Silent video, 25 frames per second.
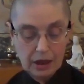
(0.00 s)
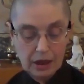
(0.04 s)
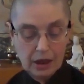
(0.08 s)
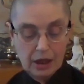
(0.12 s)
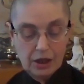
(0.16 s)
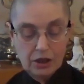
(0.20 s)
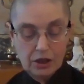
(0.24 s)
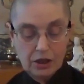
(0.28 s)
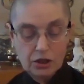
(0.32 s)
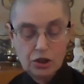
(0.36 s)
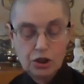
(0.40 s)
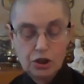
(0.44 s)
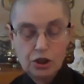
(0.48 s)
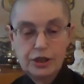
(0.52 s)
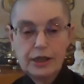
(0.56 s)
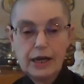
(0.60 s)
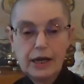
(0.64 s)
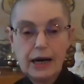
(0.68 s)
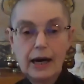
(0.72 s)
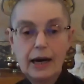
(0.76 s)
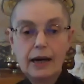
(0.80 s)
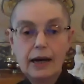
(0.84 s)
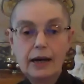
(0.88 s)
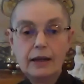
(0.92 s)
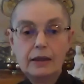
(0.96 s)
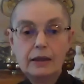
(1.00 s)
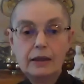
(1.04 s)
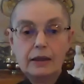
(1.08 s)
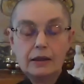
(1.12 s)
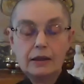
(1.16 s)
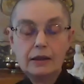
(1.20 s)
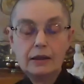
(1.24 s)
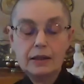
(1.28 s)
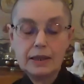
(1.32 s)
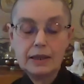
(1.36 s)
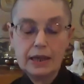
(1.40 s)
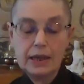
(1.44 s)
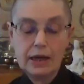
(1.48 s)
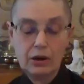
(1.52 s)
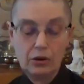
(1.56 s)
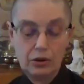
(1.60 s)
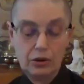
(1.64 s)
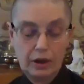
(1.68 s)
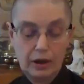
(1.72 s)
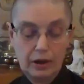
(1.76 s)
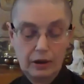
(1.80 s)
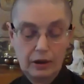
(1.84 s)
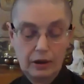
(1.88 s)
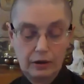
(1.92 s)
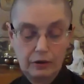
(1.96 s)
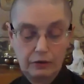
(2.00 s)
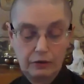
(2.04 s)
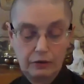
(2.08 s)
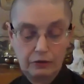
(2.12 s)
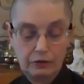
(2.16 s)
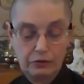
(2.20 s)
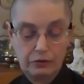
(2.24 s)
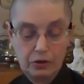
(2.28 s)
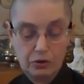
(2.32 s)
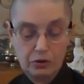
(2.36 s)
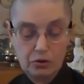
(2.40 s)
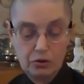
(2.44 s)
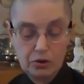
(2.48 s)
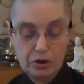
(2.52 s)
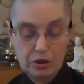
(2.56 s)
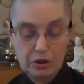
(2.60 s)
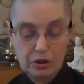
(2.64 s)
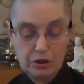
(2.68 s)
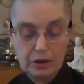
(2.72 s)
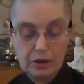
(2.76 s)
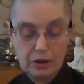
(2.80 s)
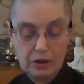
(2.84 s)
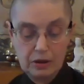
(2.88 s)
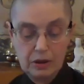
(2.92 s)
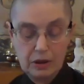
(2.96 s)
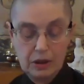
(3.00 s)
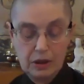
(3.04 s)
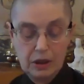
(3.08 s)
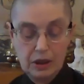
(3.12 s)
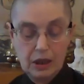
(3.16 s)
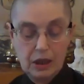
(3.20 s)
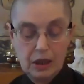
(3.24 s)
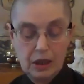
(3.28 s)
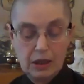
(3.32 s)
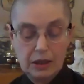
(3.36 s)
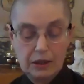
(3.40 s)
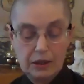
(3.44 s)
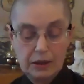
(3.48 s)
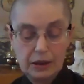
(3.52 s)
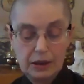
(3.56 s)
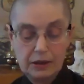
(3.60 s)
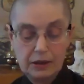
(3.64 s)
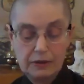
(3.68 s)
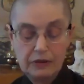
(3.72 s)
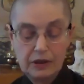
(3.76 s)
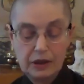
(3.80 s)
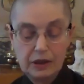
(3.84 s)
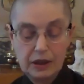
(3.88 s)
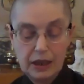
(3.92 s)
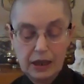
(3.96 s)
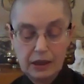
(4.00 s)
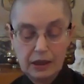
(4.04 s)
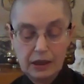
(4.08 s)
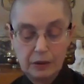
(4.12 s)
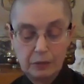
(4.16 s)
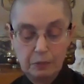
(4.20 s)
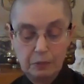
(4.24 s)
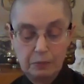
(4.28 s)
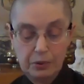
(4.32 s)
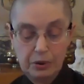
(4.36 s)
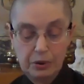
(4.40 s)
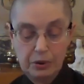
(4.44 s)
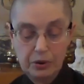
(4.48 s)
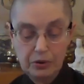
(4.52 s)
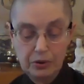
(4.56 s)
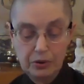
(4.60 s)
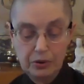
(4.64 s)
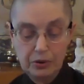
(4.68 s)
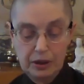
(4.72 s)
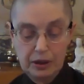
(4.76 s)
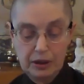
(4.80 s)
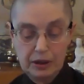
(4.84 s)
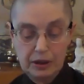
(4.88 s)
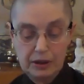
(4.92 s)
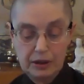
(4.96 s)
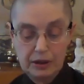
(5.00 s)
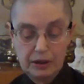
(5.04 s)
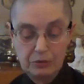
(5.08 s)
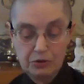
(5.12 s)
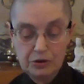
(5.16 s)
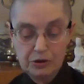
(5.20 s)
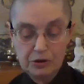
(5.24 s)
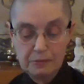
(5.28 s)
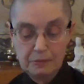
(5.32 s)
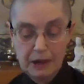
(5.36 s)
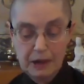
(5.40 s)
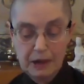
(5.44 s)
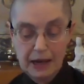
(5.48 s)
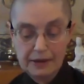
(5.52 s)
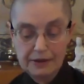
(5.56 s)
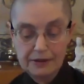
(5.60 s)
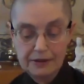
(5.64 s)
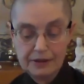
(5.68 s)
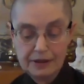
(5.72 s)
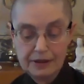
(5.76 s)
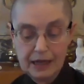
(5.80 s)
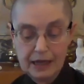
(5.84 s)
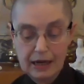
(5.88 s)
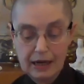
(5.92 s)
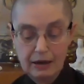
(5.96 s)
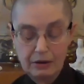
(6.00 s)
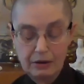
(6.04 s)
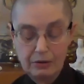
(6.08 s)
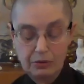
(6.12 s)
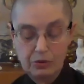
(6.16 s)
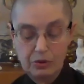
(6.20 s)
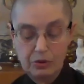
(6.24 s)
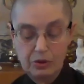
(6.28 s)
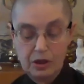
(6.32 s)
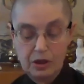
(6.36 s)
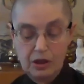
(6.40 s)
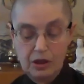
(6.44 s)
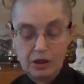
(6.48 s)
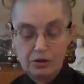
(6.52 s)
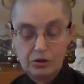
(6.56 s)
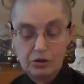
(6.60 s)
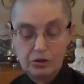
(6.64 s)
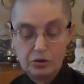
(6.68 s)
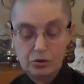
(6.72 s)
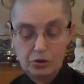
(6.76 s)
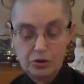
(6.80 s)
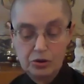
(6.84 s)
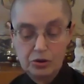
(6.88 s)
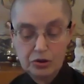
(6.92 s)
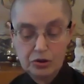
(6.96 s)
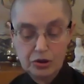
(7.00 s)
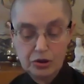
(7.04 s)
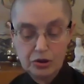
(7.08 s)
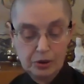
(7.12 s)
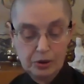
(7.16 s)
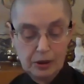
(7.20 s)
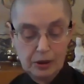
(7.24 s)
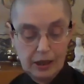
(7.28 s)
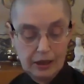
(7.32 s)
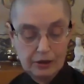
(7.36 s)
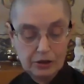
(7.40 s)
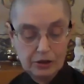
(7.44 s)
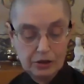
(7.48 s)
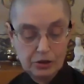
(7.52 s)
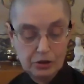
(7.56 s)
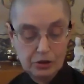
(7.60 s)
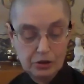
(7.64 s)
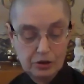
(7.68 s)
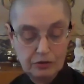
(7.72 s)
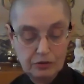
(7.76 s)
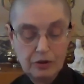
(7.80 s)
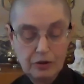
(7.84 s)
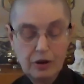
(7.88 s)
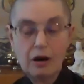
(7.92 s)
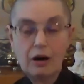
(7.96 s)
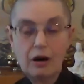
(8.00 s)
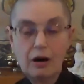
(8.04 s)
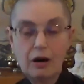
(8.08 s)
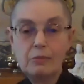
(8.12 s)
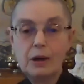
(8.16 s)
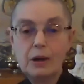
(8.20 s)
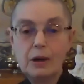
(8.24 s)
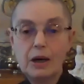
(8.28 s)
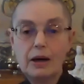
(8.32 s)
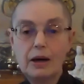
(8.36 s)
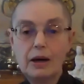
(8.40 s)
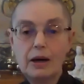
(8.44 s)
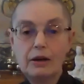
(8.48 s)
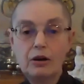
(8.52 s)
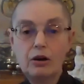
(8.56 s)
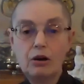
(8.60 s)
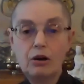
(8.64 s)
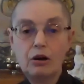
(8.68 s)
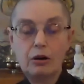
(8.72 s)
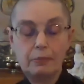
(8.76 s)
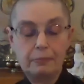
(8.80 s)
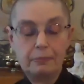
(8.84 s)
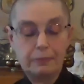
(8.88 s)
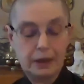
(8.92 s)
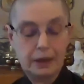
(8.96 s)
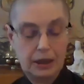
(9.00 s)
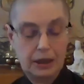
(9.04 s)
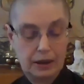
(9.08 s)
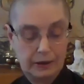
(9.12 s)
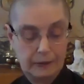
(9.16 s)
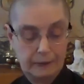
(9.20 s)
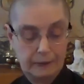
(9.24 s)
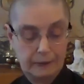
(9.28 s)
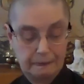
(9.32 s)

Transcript: She died in doubt and confusion, leaving an impurity that was passed down to this collection of karma I call me.